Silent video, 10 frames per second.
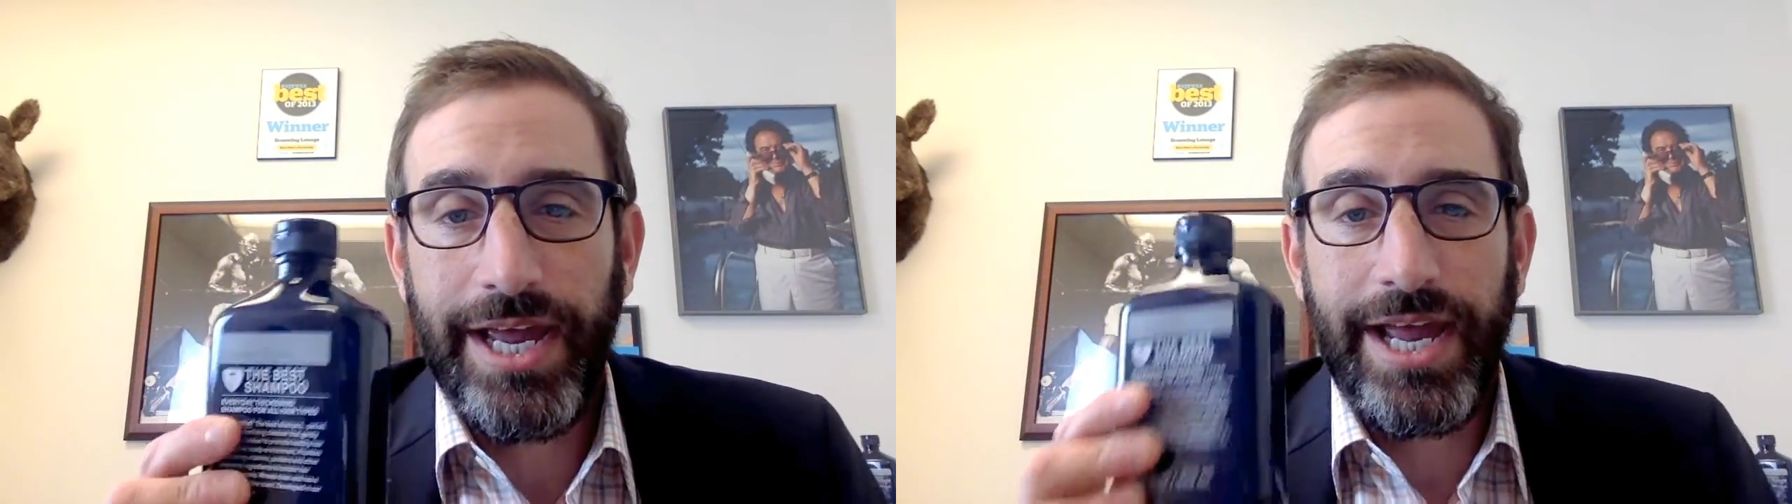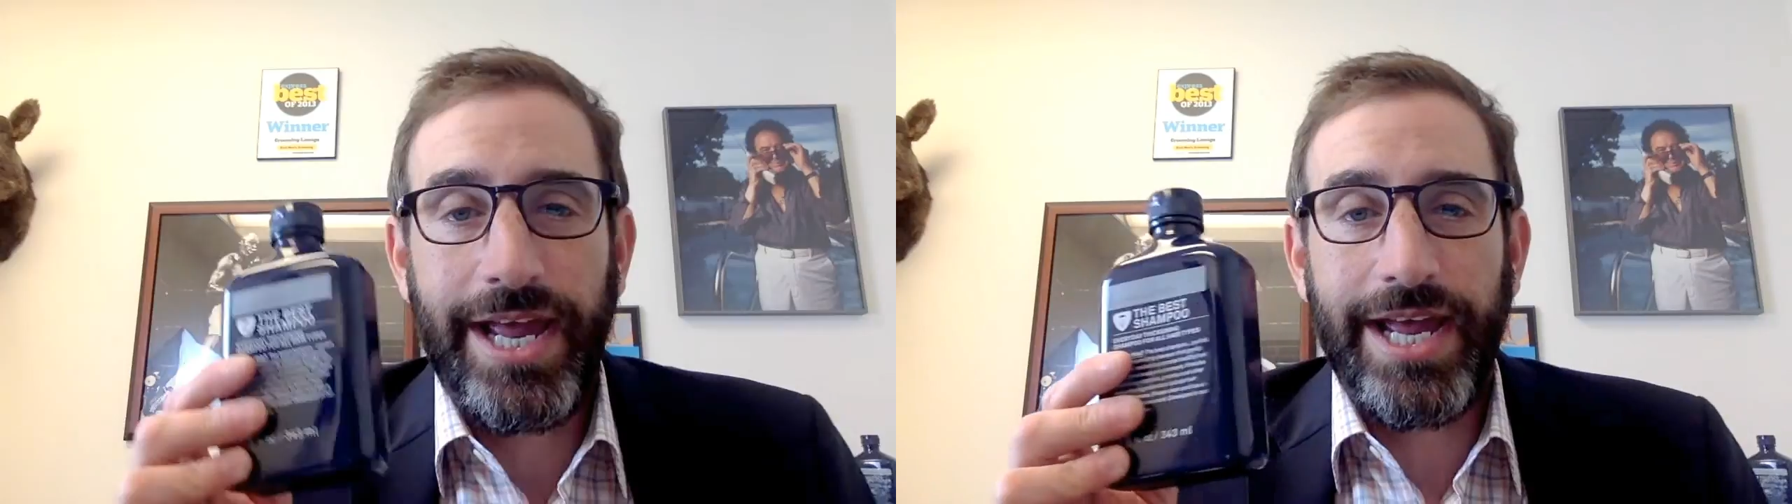
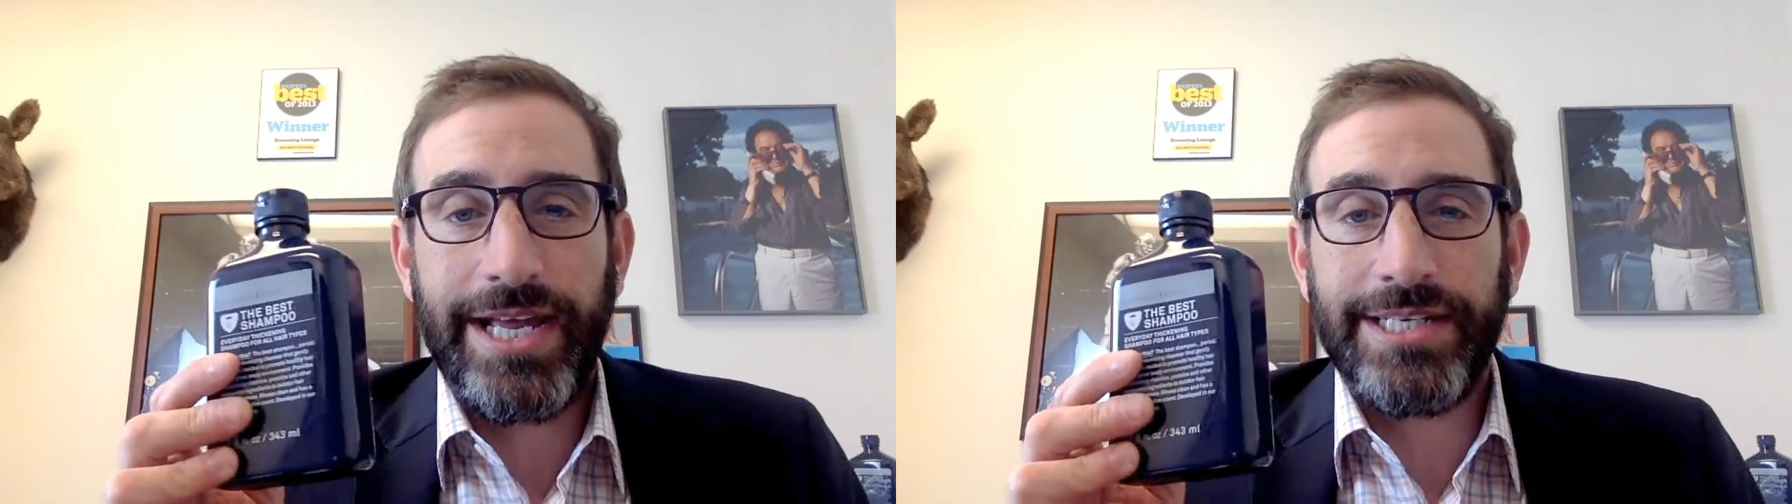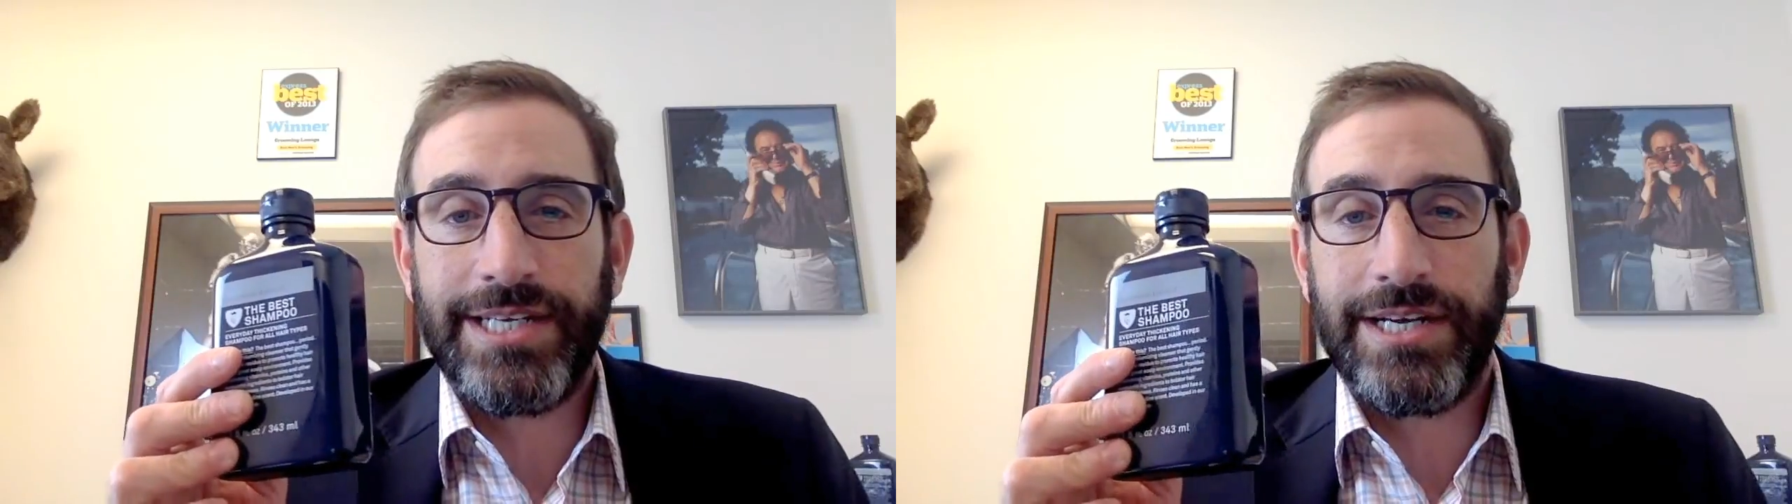
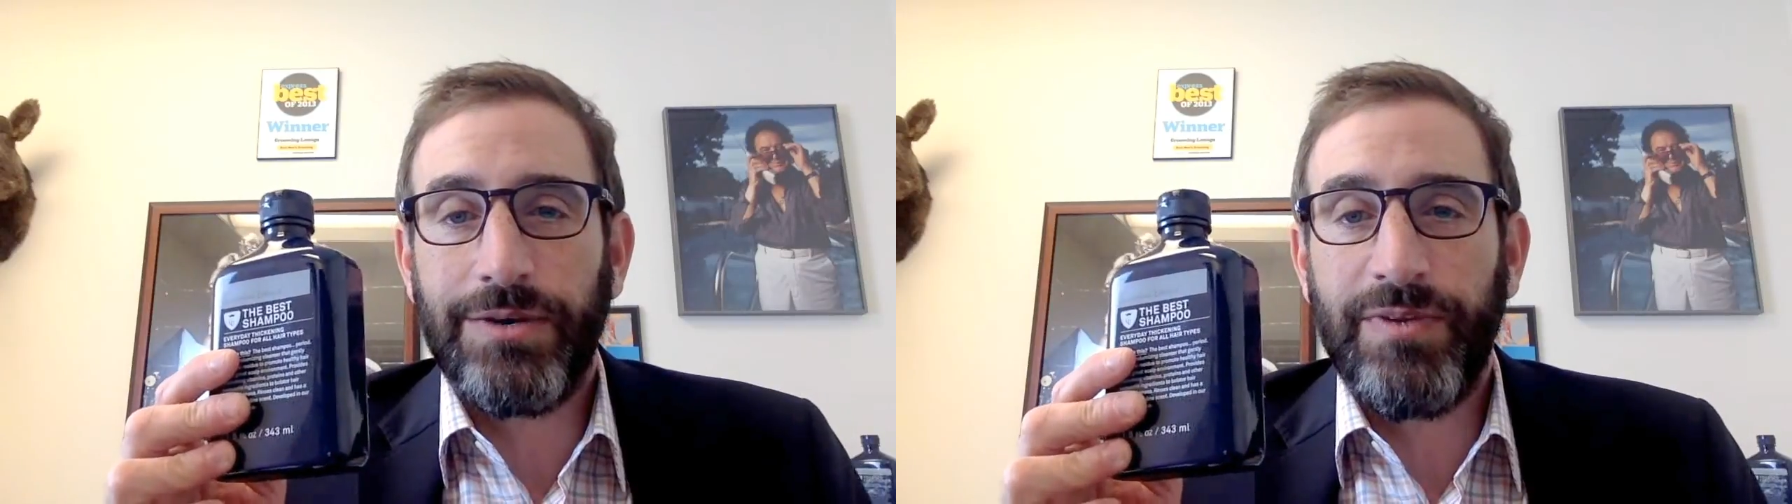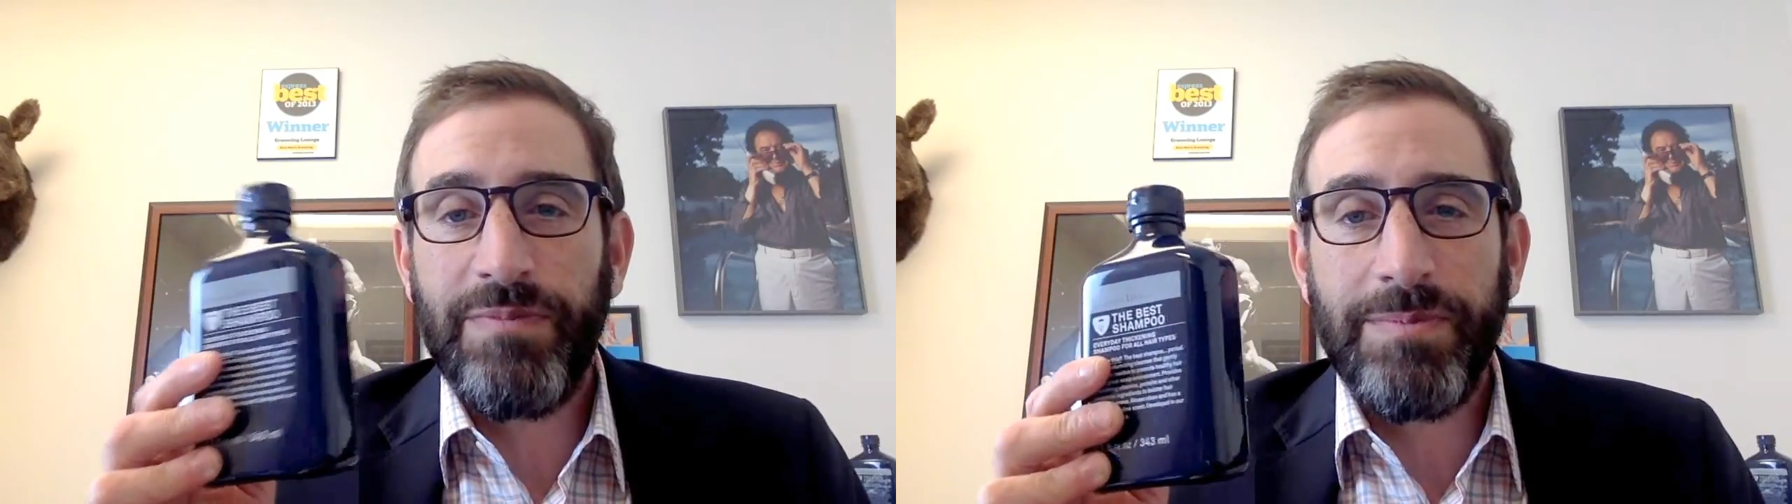And
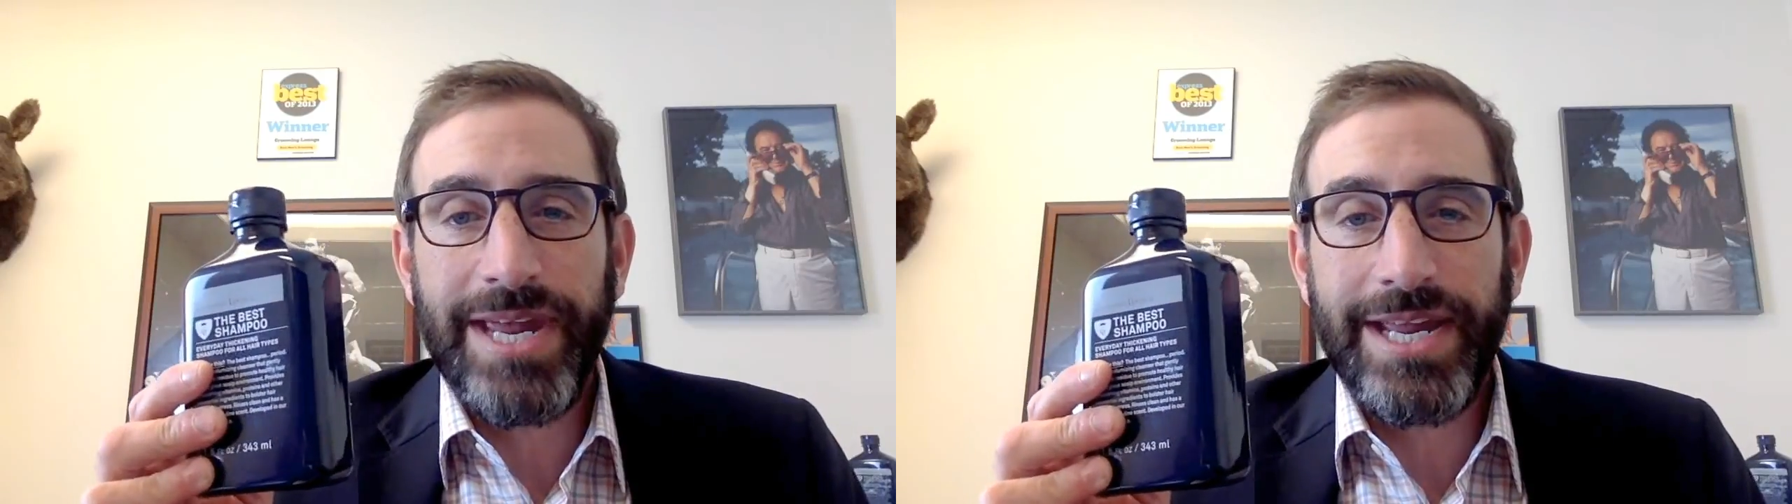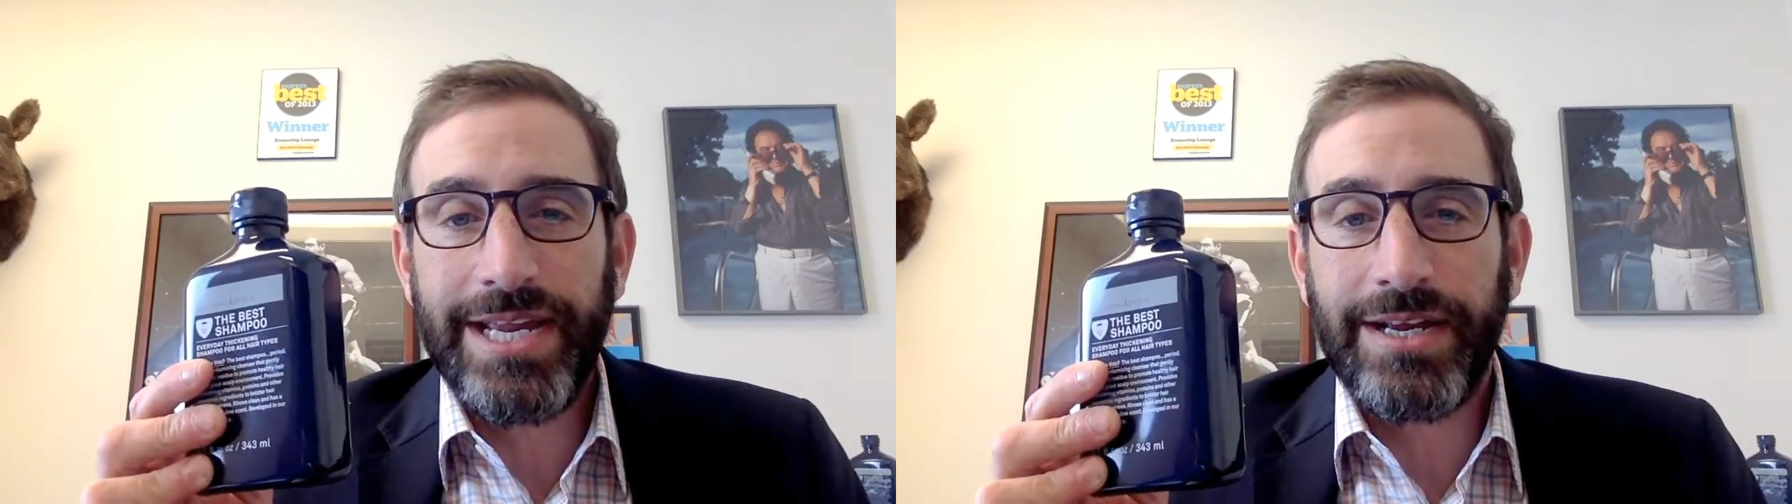we've been
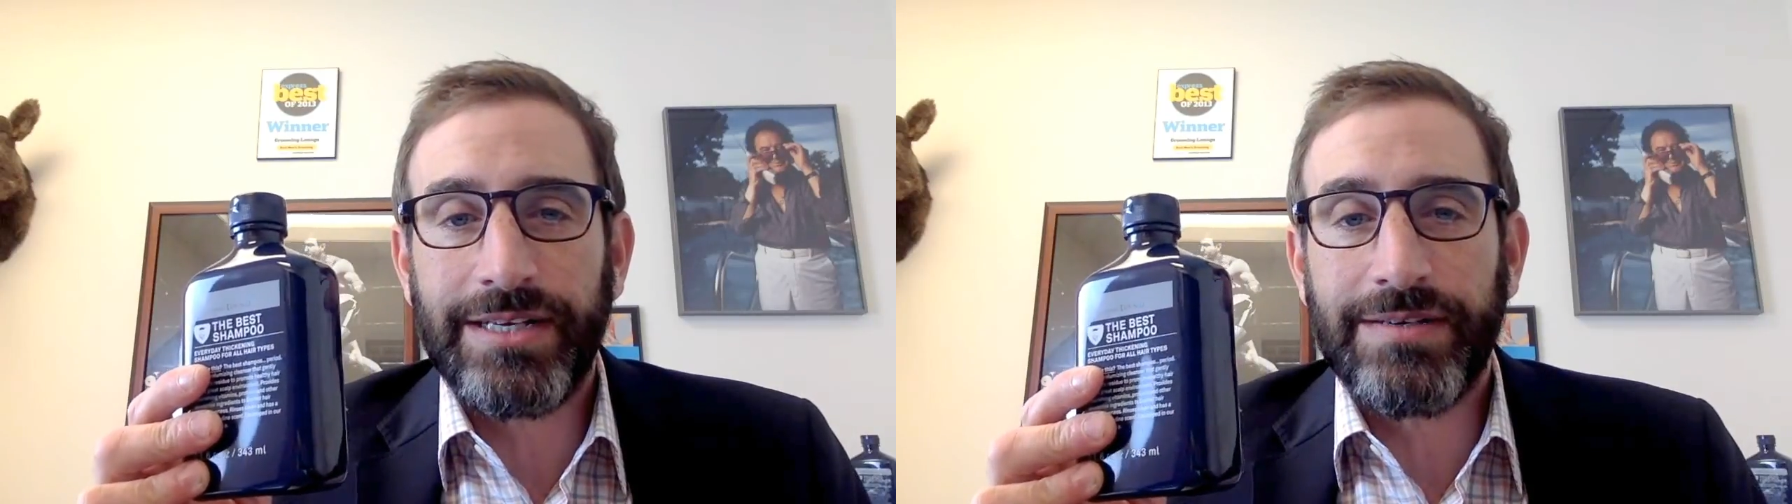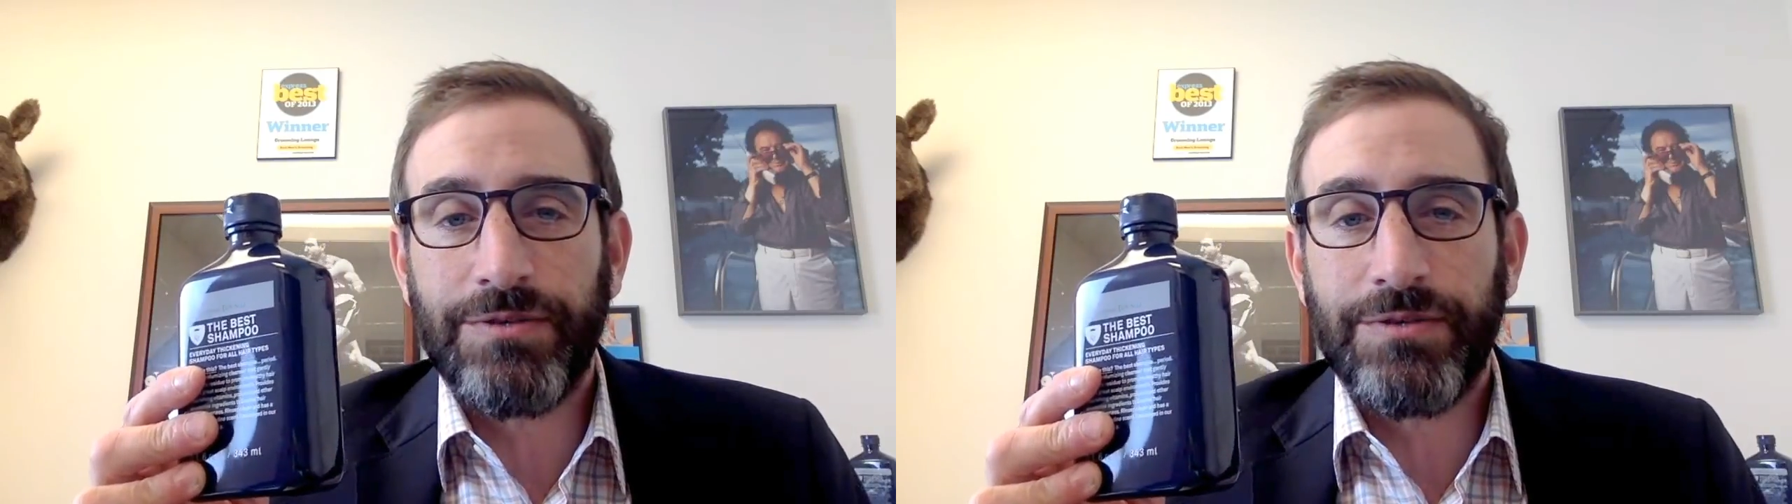making